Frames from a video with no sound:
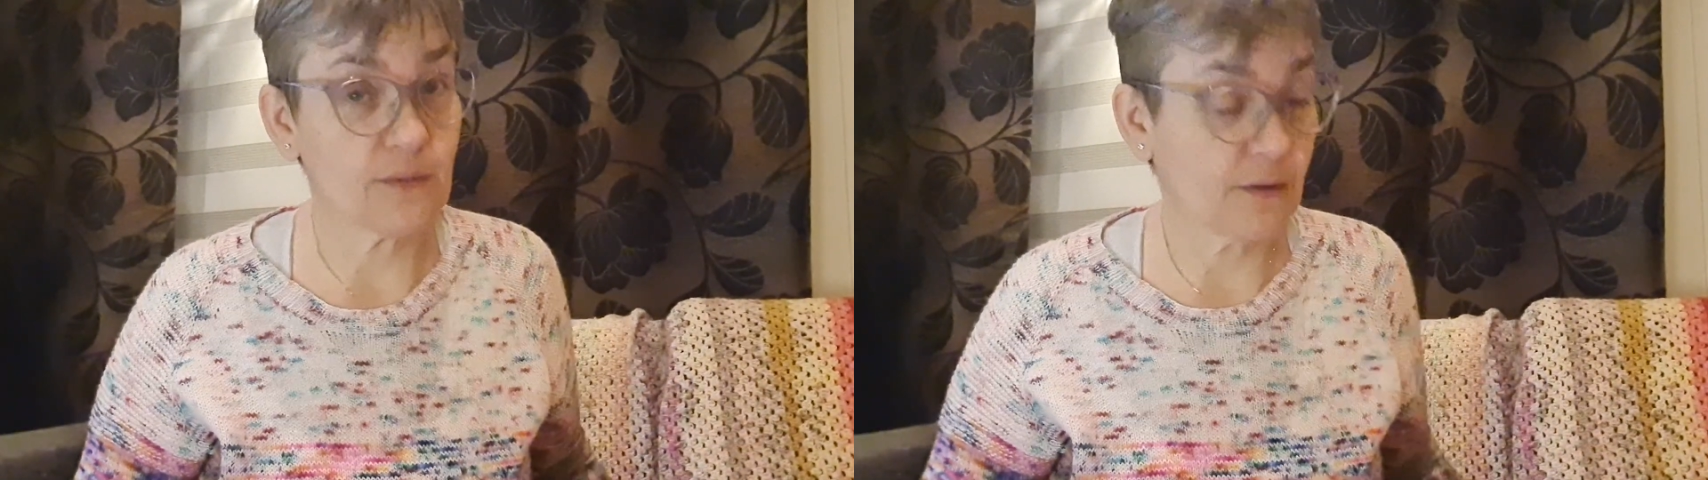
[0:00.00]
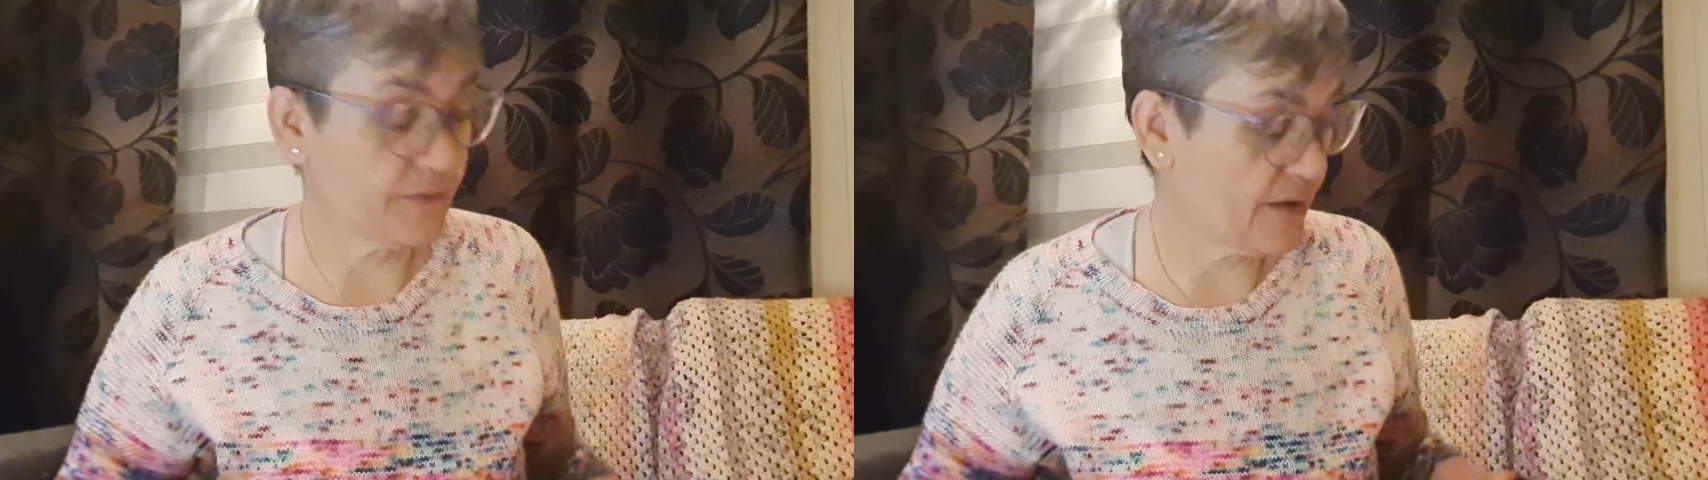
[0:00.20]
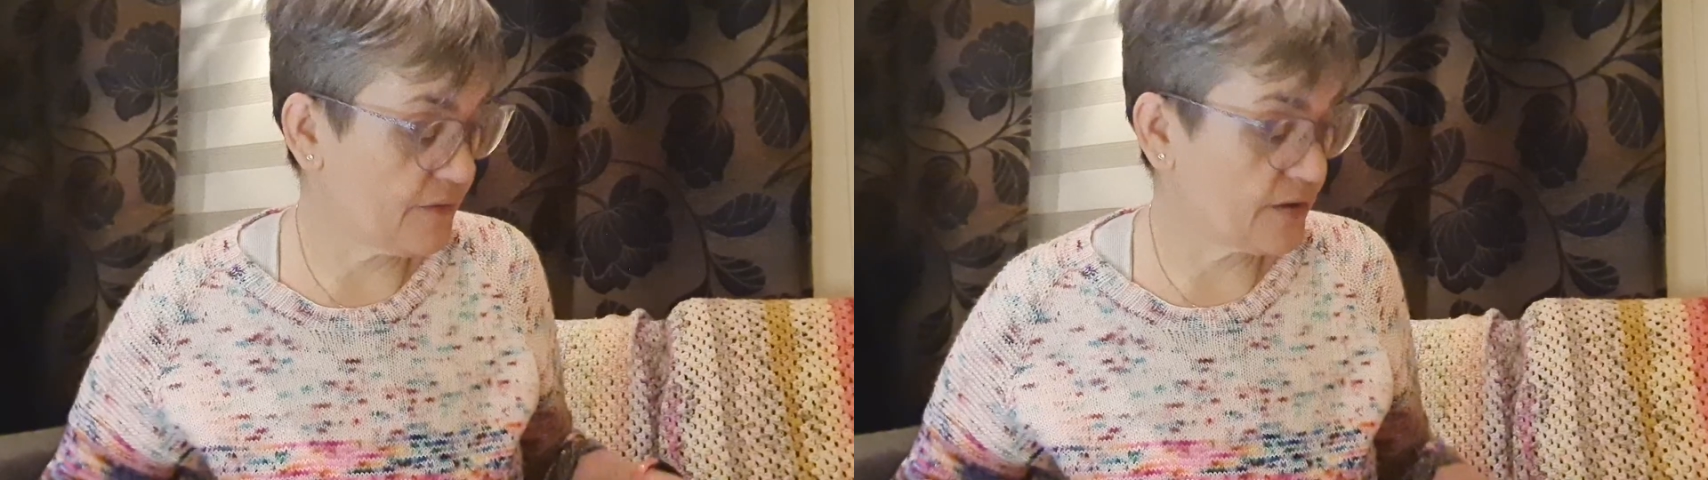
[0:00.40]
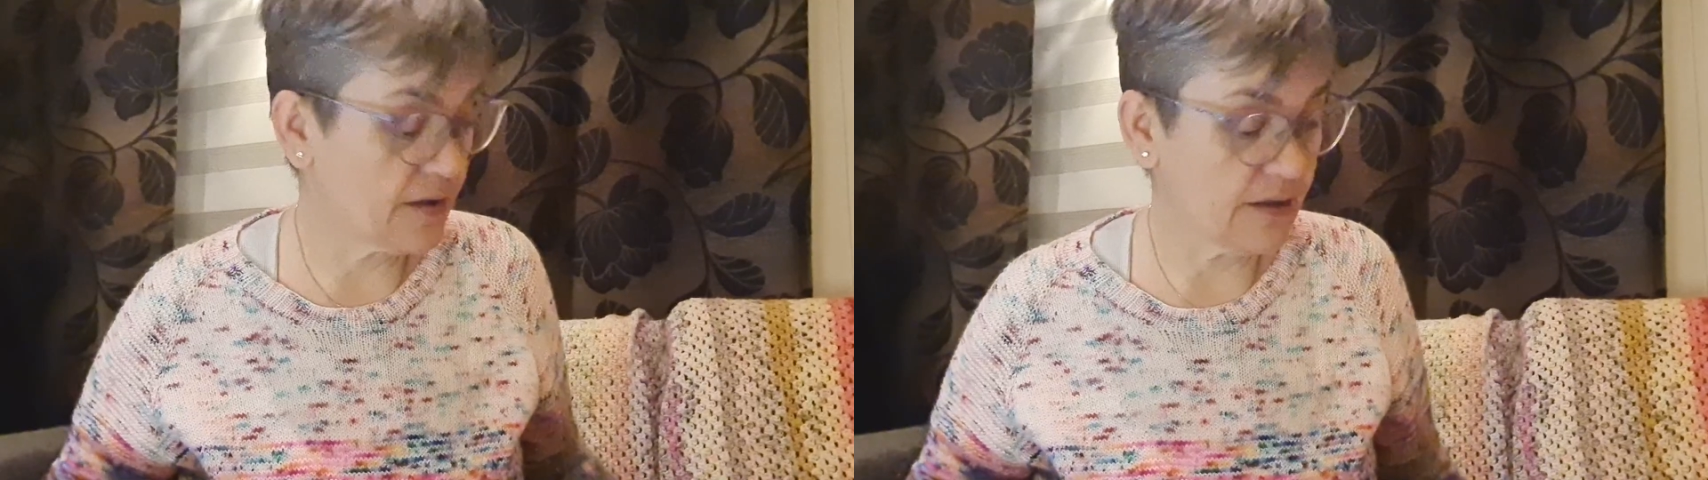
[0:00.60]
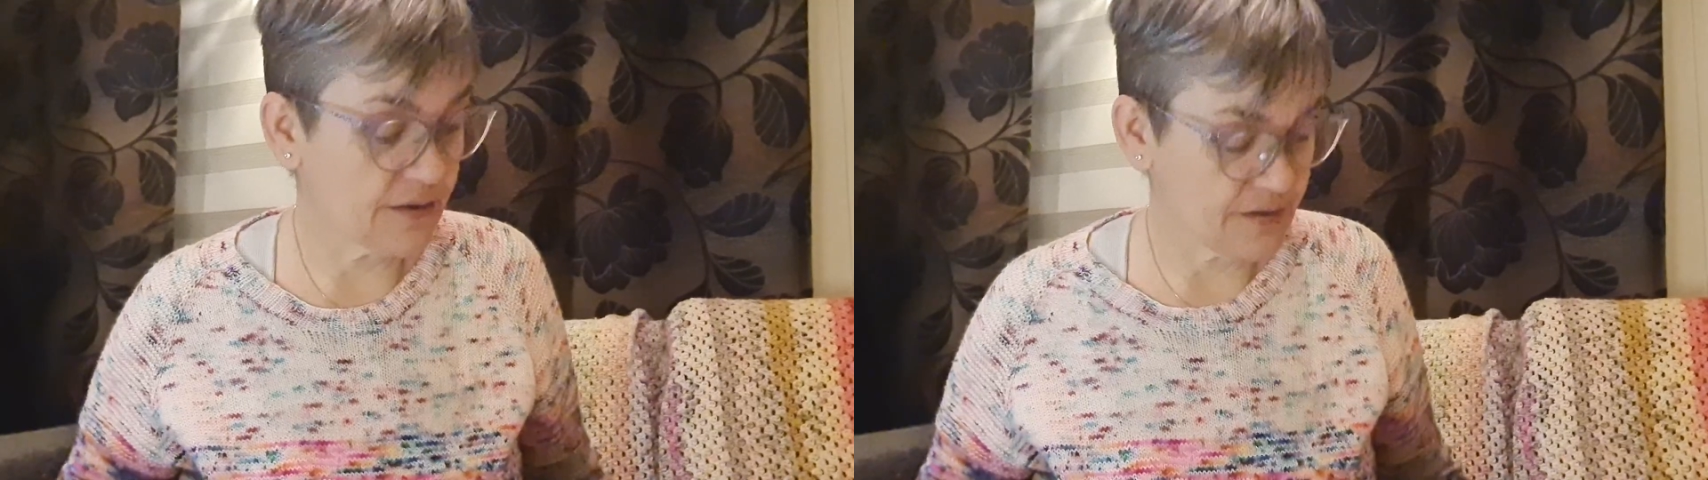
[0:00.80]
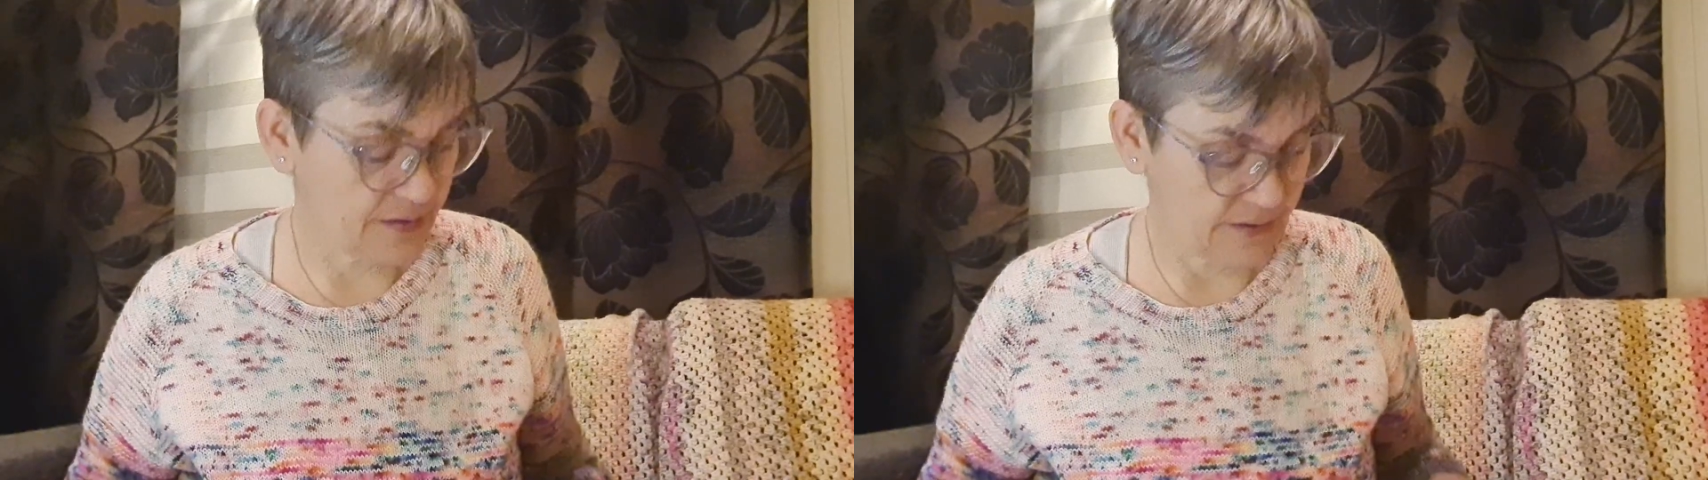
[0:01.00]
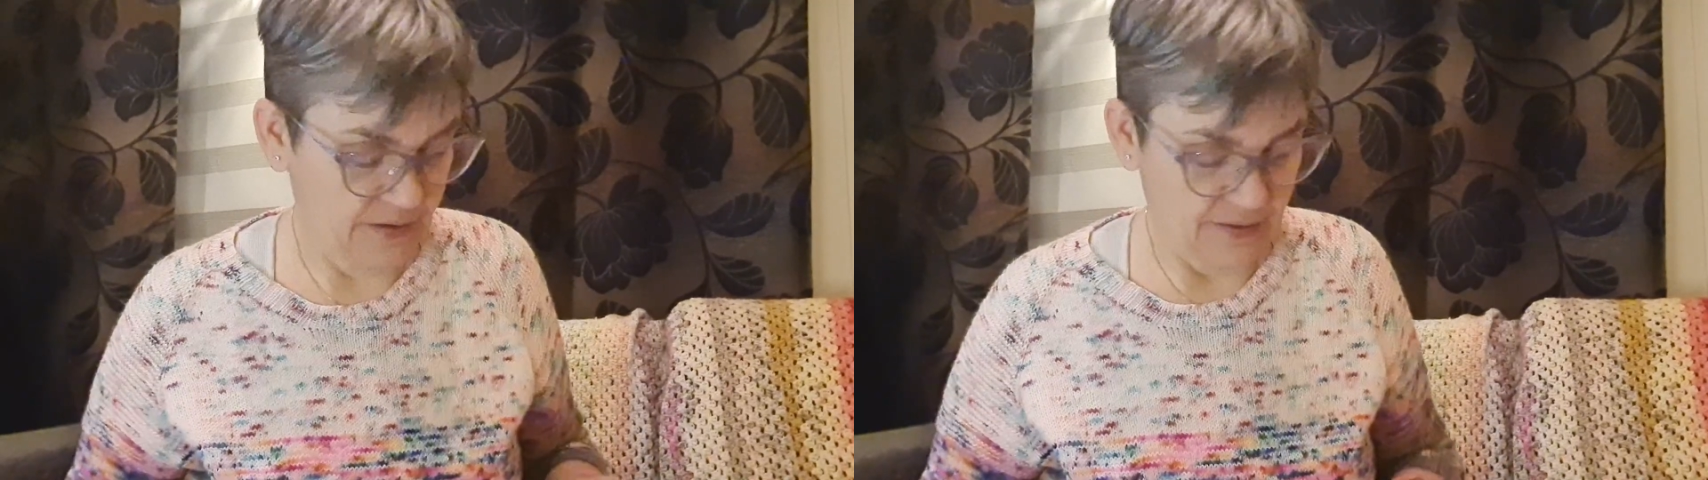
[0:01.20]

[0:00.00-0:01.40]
of my favorite colors,